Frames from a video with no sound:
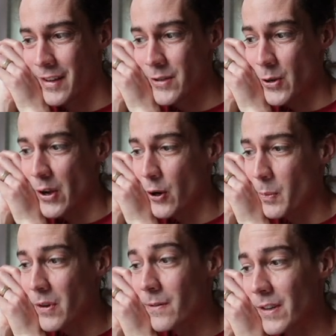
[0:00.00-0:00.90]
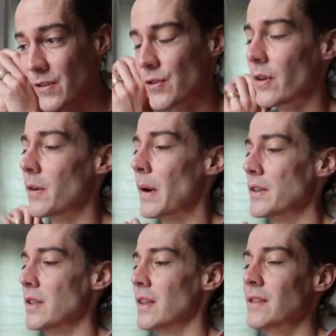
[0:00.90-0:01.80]
So I hope you've enjoyed
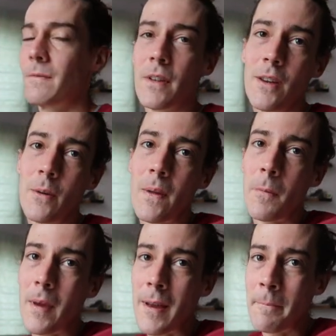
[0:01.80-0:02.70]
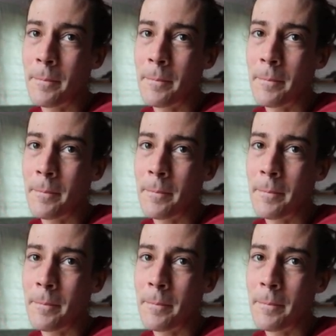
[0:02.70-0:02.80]
watching this video with me.